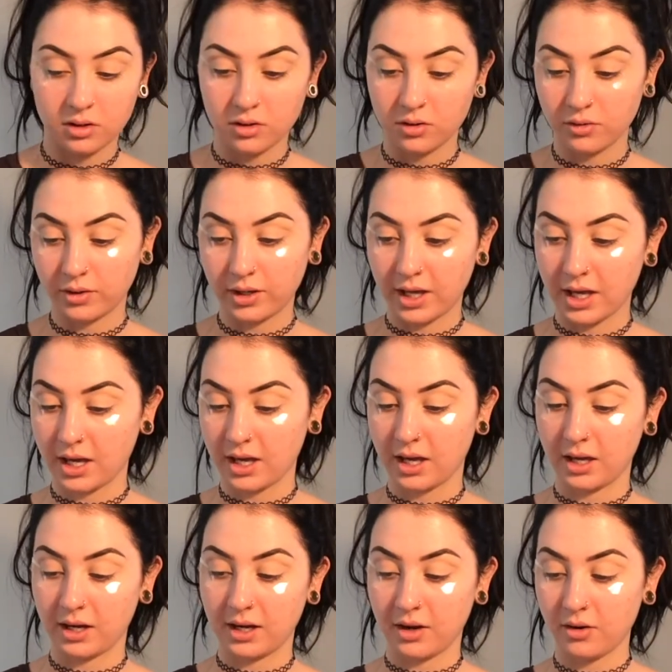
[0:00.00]

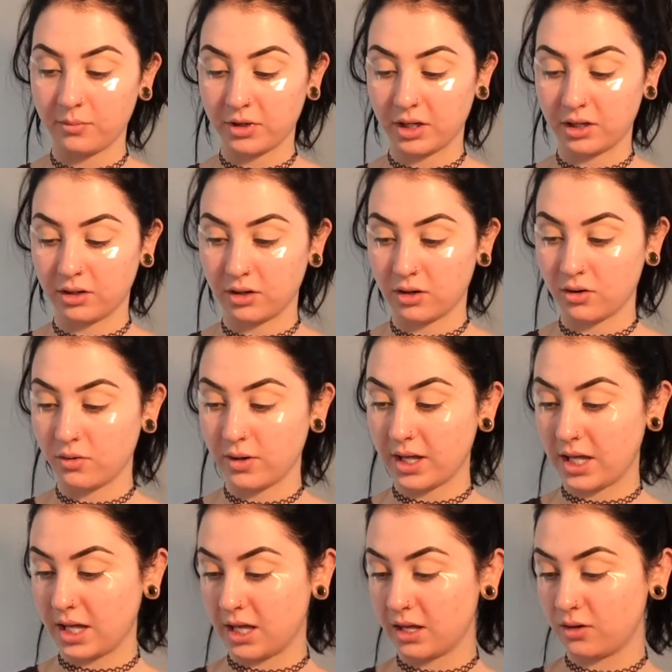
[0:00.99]
Okay, now I'm going to go
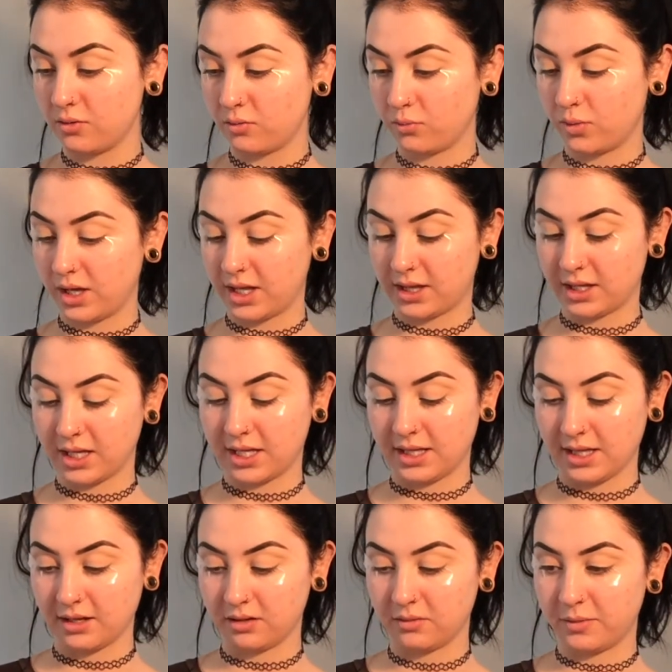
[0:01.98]
in with a
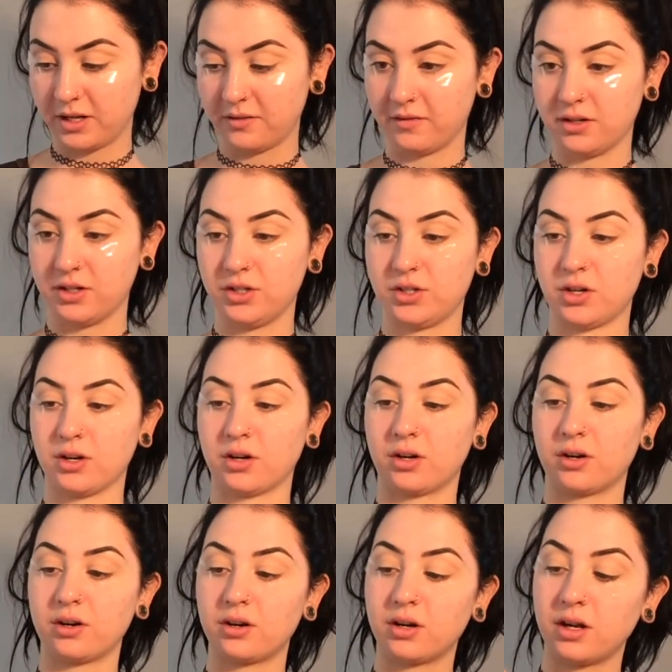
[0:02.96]
little bit of a
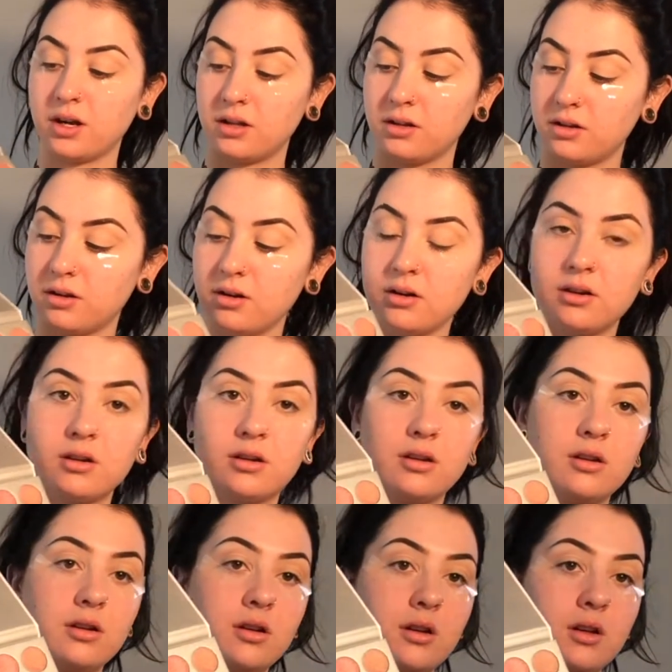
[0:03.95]
darker color.
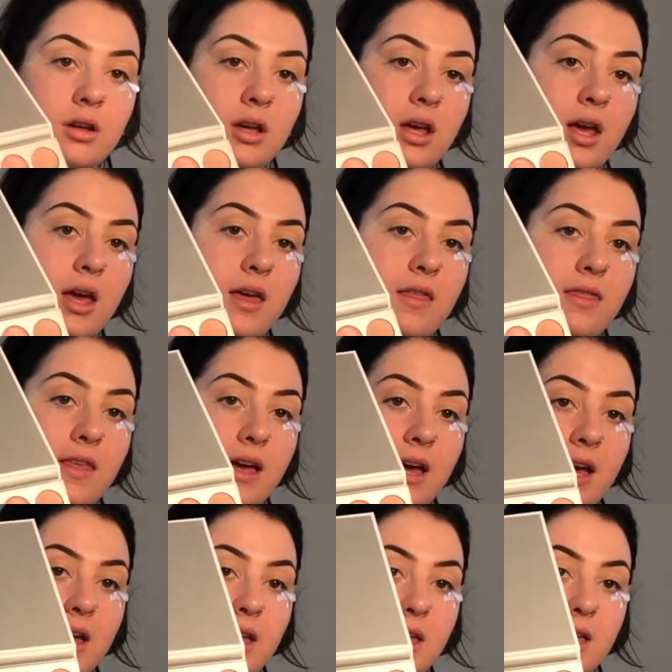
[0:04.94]
And that